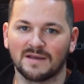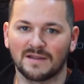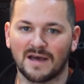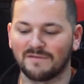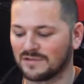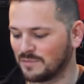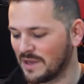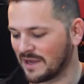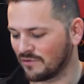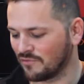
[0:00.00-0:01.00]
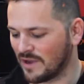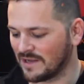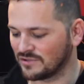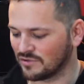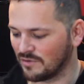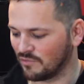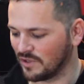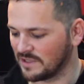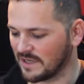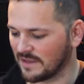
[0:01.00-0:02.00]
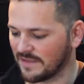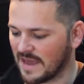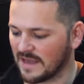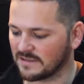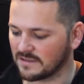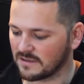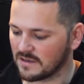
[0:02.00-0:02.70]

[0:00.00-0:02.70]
a lot of it's black and red, so I'm really digging that.